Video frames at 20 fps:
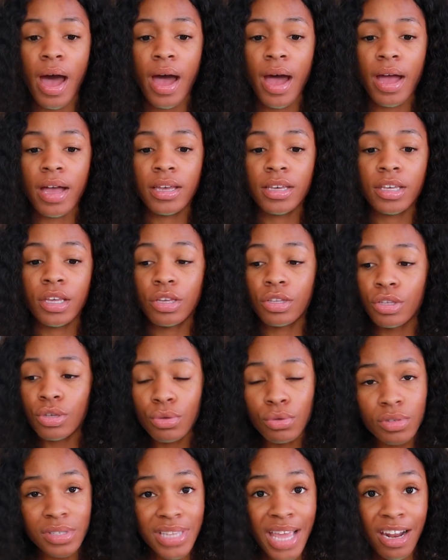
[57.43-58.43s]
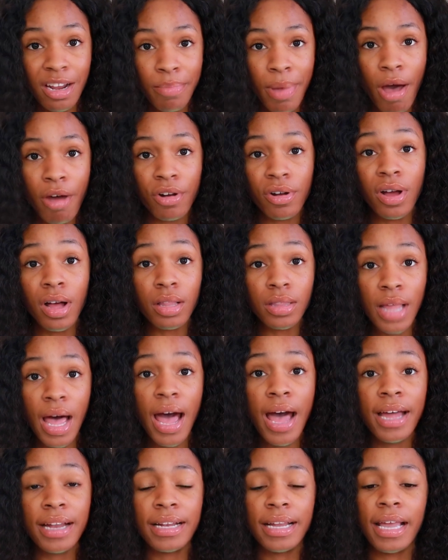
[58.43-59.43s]
I use setting powder a
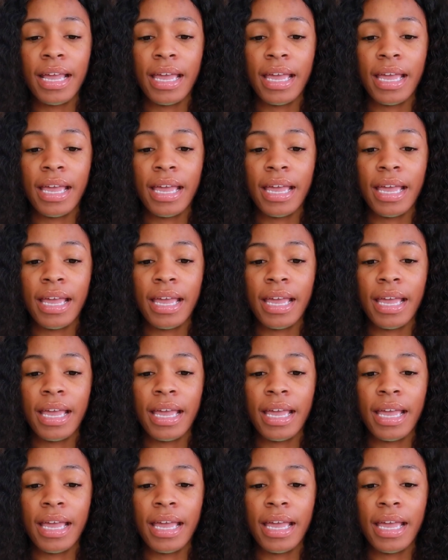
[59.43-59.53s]
lot